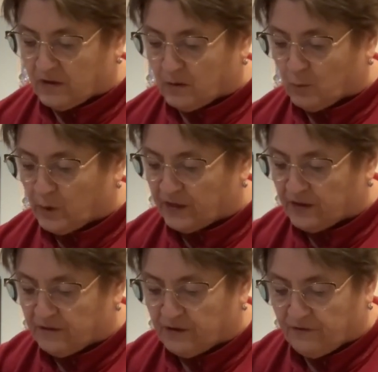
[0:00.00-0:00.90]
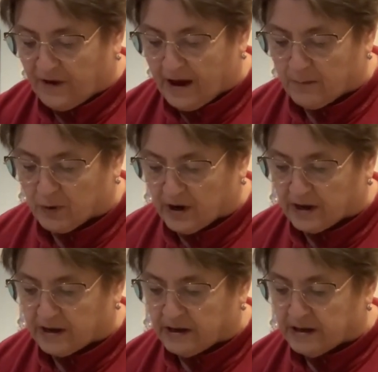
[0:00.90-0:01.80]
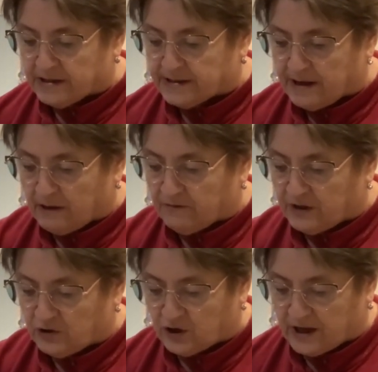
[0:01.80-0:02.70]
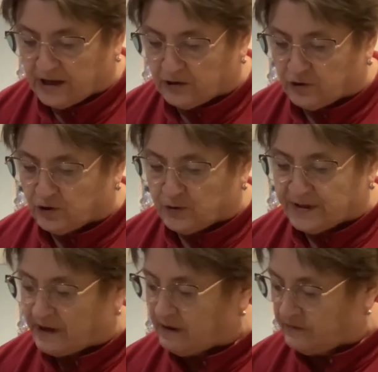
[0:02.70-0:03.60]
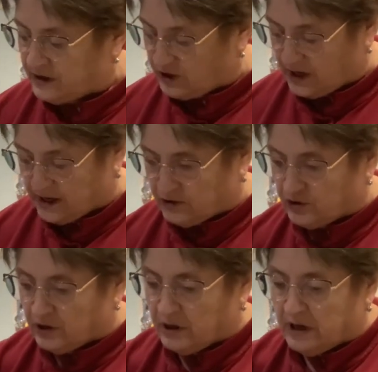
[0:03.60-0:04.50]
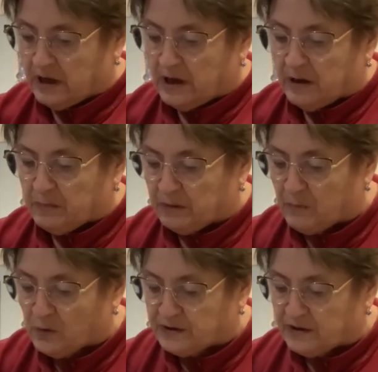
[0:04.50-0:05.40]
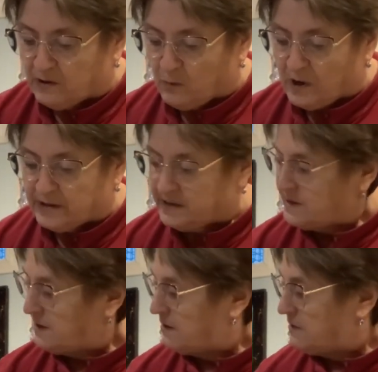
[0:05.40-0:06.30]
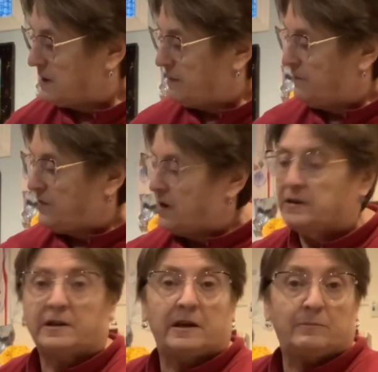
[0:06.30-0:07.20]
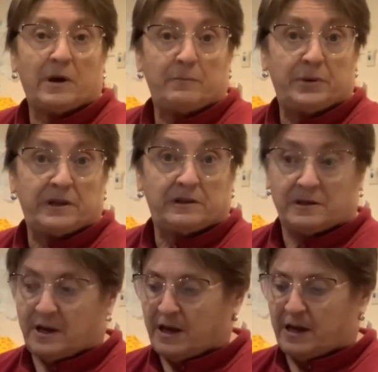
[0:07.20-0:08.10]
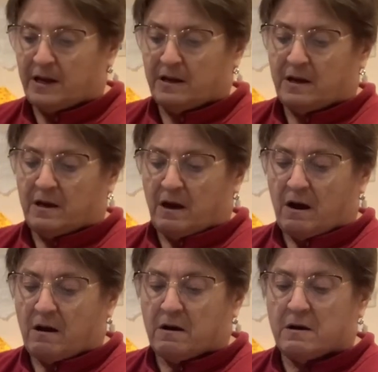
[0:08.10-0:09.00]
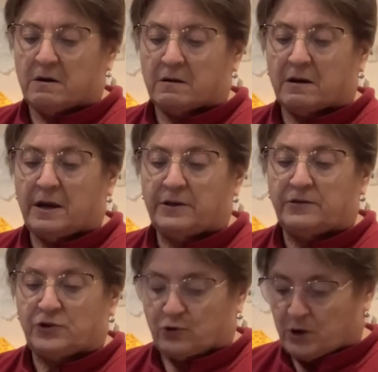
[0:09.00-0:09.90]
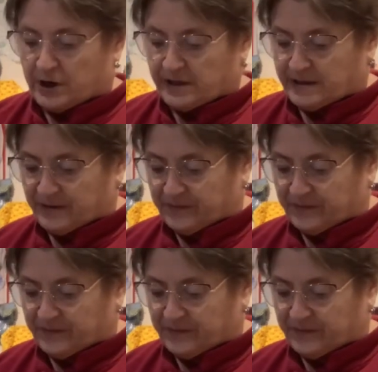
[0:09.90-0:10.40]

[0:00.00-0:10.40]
the fabric, selvage edge to selvage edge. But most of the ones here that I'm finding in my bin today are kind of shorties.